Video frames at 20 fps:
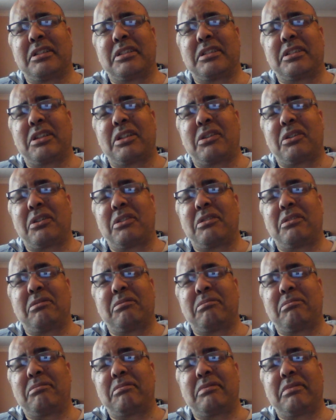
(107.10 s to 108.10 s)
So
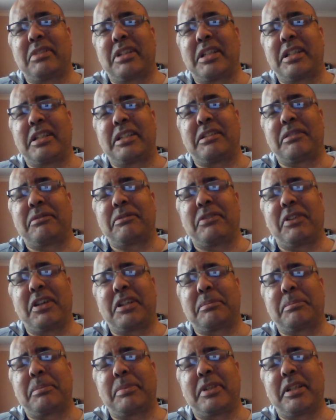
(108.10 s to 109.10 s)
it
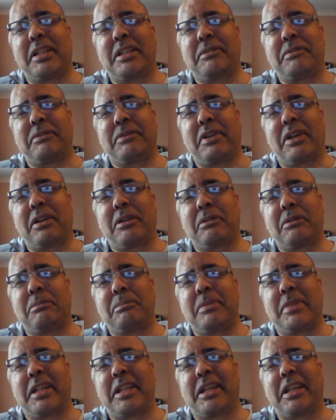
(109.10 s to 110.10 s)
defies belief how
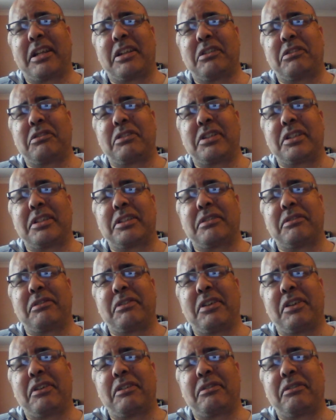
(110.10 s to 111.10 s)
many countries
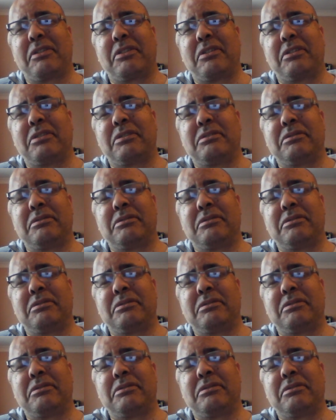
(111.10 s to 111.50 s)
survive.